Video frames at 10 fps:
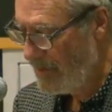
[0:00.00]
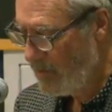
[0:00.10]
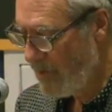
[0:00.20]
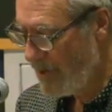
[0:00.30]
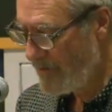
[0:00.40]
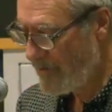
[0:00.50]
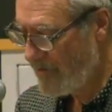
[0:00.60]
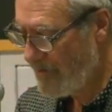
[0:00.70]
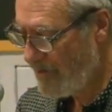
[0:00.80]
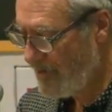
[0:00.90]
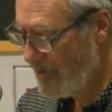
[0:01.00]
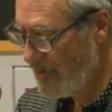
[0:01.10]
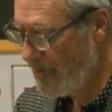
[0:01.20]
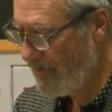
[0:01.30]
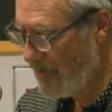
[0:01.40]
watch the tip
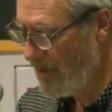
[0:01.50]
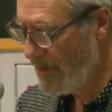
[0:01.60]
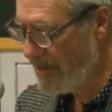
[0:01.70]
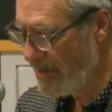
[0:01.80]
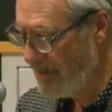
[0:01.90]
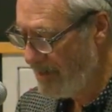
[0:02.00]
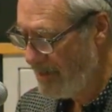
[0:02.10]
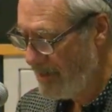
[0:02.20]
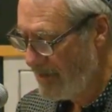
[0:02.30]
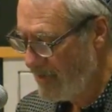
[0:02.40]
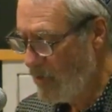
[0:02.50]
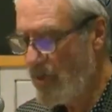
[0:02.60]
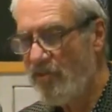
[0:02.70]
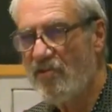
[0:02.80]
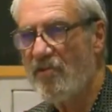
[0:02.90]
of light
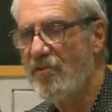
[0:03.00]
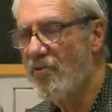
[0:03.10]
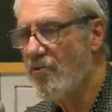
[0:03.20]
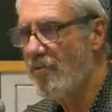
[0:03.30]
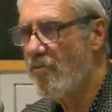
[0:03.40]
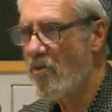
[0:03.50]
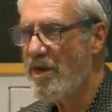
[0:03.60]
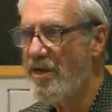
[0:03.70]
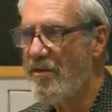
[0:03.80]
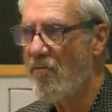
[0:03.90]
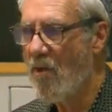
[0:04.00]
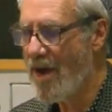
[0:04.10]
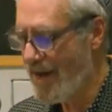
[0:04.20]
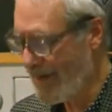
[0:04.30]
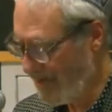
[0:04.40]
twist through the braided
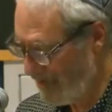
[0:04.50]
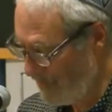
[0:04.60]
wax.